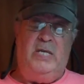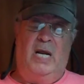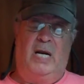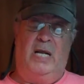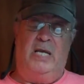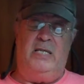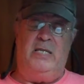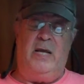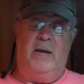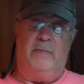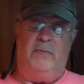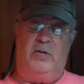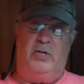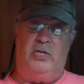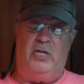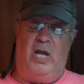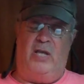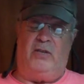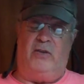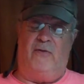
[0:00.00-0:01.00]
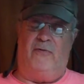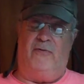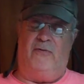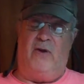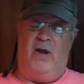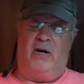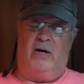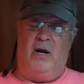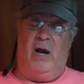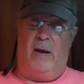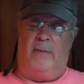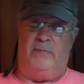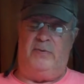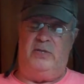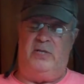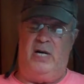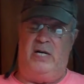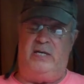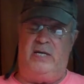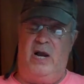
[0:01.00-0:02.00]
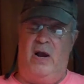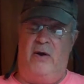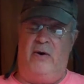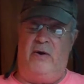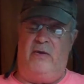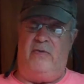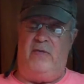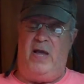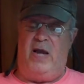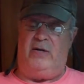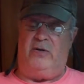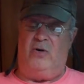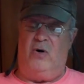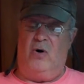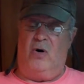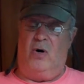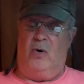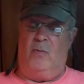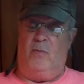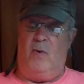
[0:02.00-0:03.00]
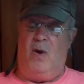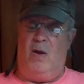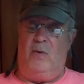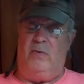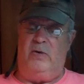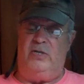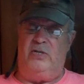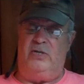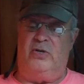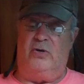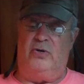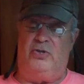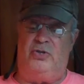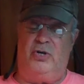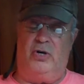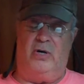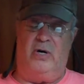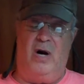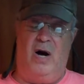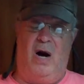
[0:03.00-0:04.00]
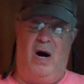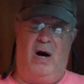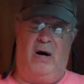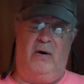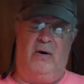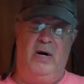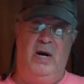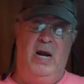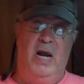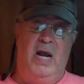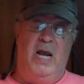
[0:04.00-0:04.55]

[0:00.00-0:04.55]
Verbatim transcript: telling them to shut the fuck up, sit down on that curb while search your car,